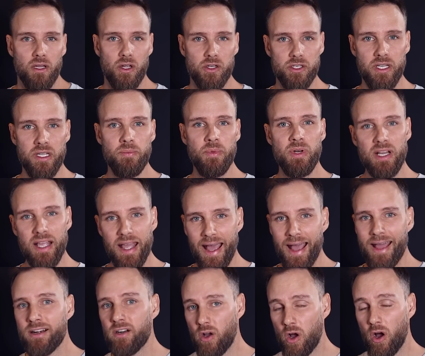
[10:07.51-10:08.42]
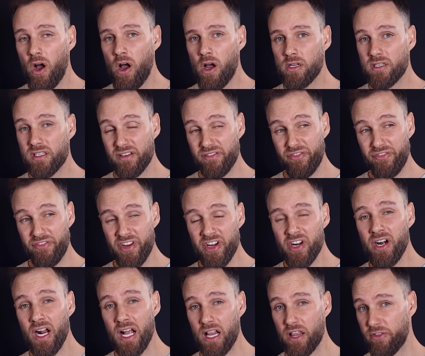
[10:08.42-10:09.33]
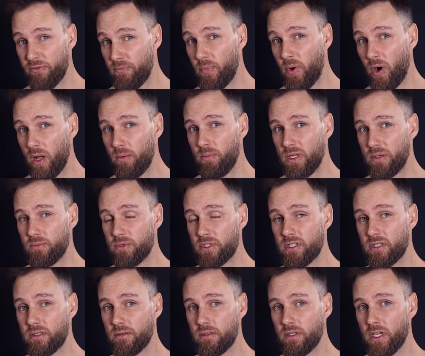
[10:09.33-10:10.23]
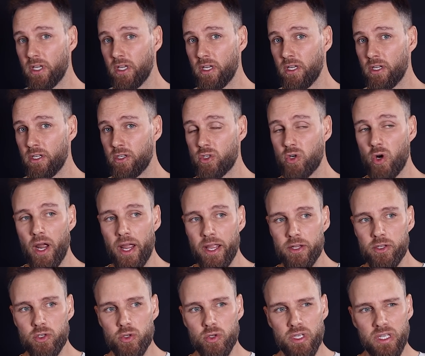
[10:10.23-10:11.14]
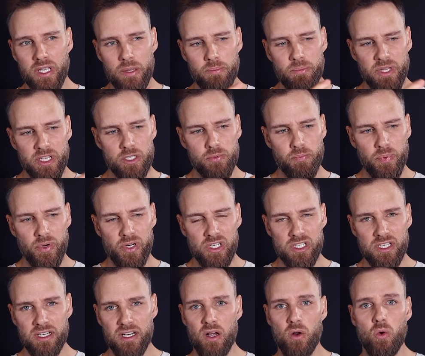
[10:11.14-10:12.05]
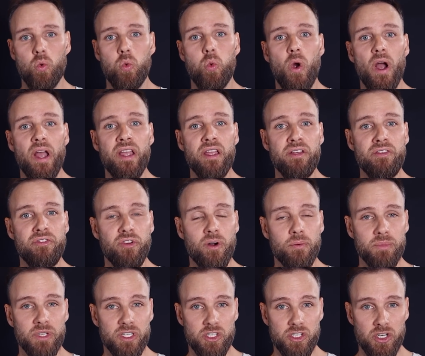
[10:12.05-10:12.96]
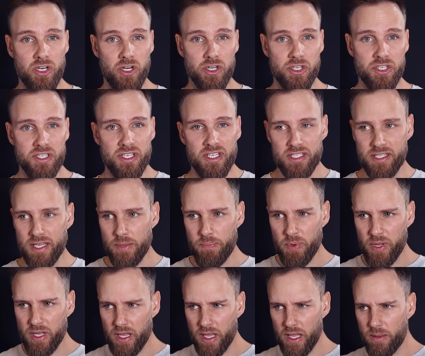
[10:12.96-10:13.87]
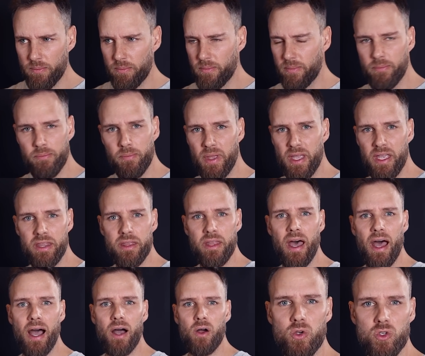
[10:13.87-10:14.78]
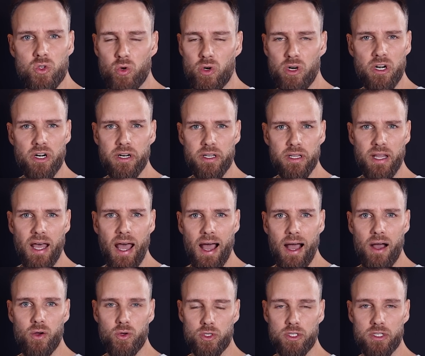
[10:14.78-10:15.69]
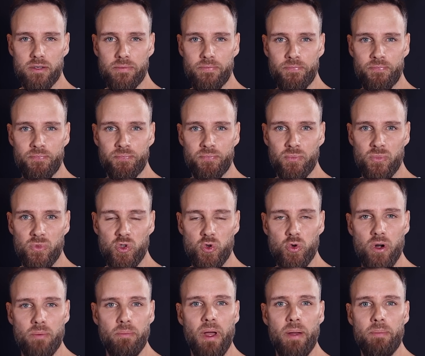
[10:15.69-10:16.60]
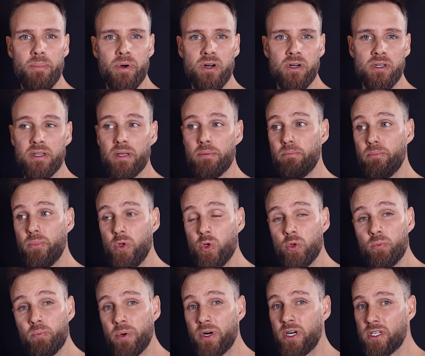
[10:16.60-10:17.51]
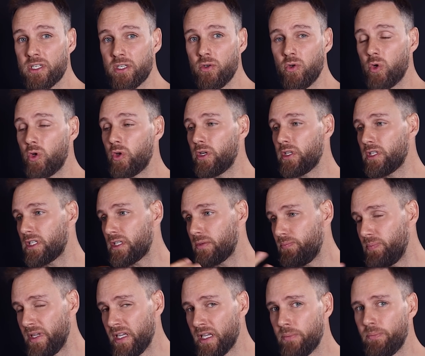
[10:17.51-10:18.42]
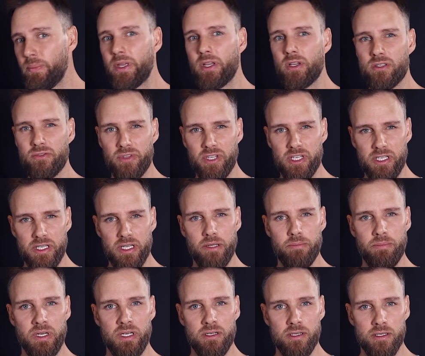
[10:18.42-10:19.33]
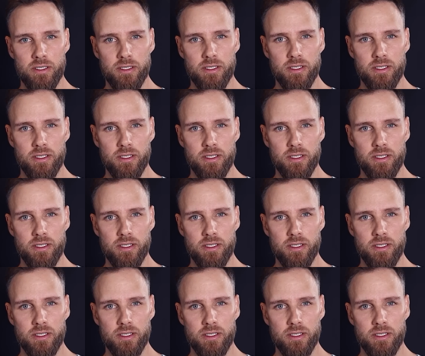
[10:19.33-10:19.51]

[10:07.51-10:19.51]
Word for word: Now, demon can cause severe health problems. Trying to keep this person away from the church, just keeping him in the house or her in the house. Do you remember the mute person who couldn't speak because of the demon?